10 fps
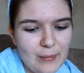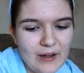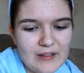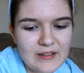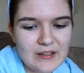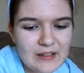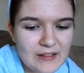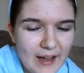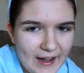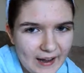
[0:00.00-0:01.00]
But
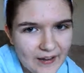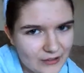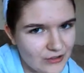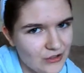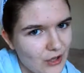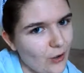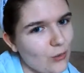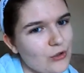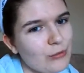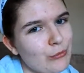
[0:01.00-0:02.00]
yeah,
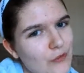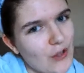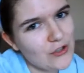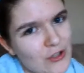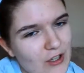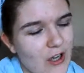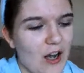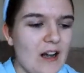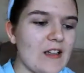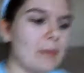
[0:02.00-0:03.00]
so to move on to the
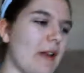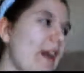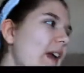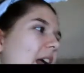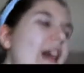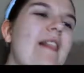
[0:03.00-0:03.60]
cosplay,